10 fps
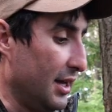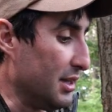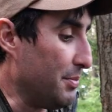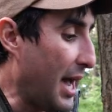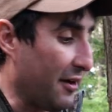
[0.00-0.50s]
in
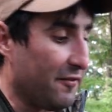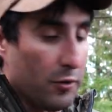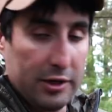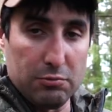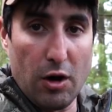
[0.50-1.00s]
the back
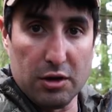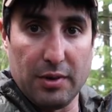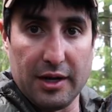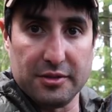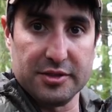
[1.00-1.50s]
for your water
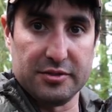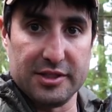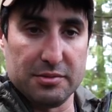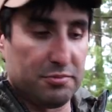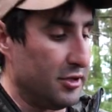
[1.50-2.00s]
bottle, so it
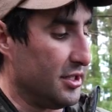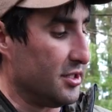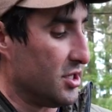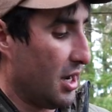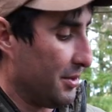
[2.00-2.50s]
does a pretty
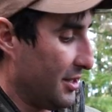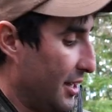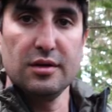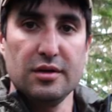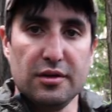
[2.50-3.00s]
good job at
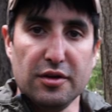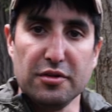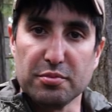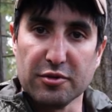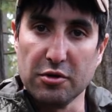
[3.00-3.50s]
that.
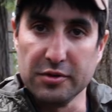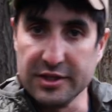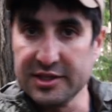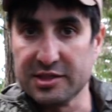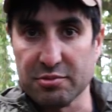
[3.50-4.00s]
Another pro
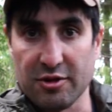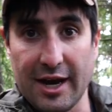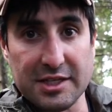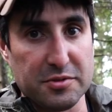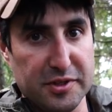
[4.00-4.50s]
is the
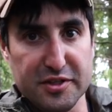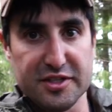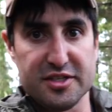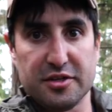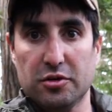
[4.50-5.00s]
price. When you
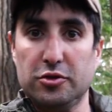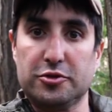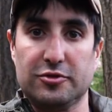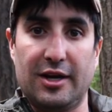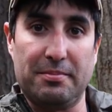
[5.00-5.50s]
consider
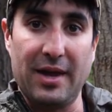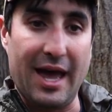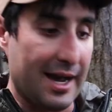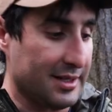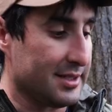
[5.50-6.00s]
ultralight
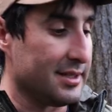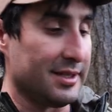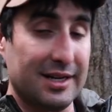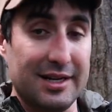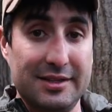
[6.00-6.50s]
packs,
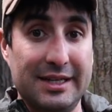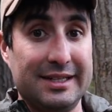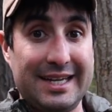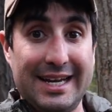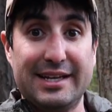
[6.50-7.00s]
they
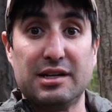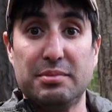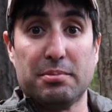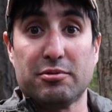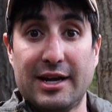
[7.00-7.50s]
can get a
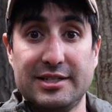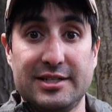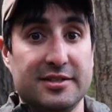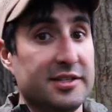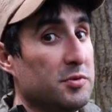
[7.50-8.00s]
bit
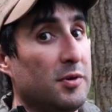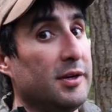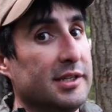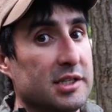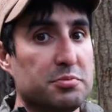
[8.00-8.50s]
pricey. This
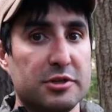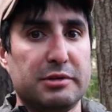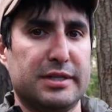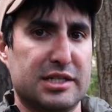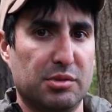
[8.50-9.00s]
one is pretty
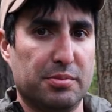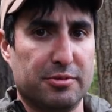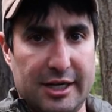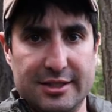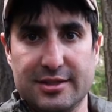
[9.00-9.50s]
reasonable
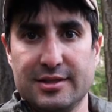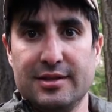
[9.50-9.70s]
priced